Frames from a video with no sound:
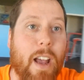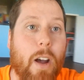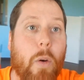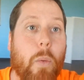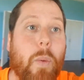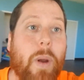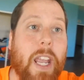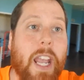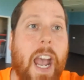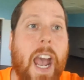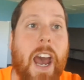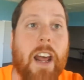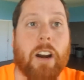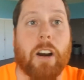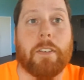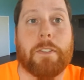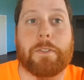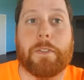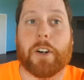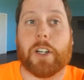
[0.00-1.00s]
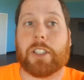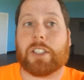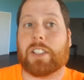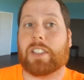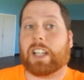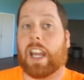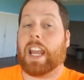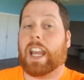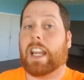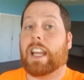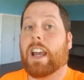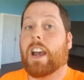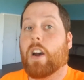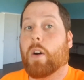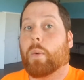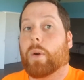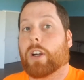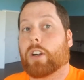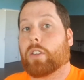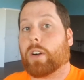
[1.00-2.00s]
we had our first day
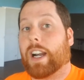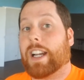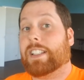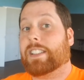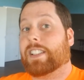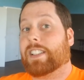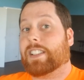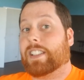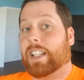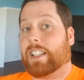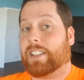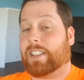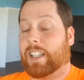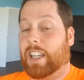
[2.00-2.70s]
where grade 6